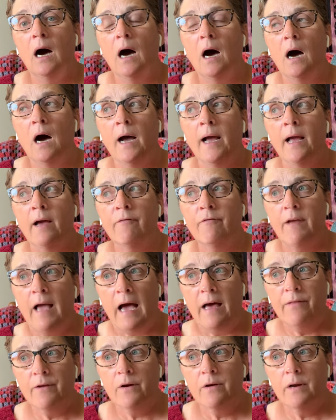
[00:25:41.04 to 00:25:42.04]
I have
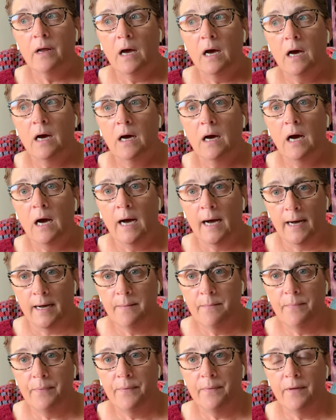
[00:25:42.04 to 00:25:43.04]
gathered
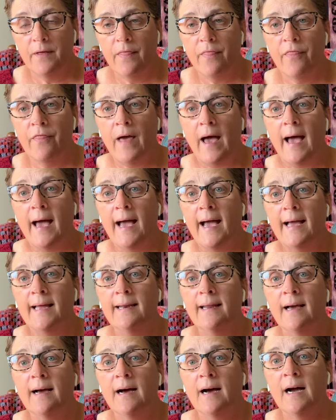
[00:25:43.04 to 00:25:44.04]
up that
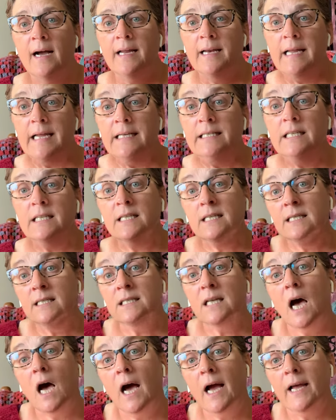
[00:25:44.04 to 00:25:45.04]
I need to
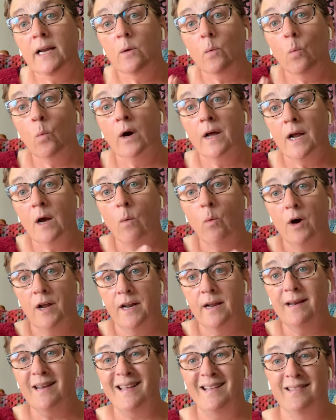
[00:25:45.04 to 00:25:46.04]
decide what I want to
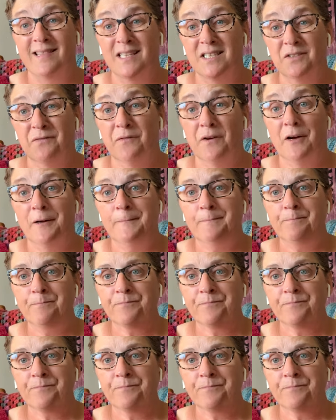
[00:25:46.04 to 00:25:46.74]
knit this fall.